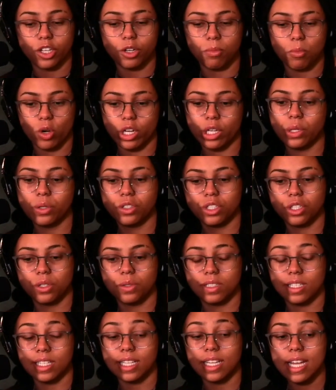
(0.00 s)
You're more used to
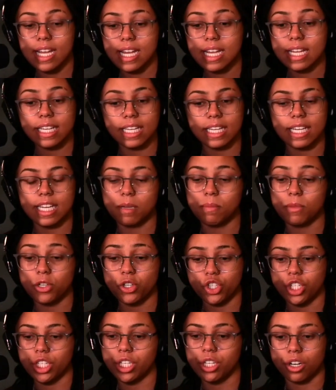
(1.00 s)
using he him
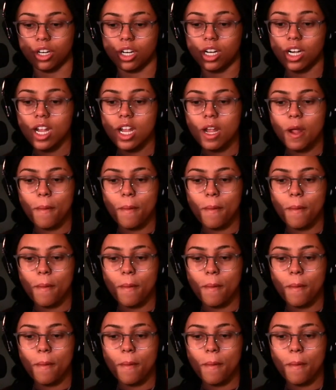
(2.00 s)
and she her.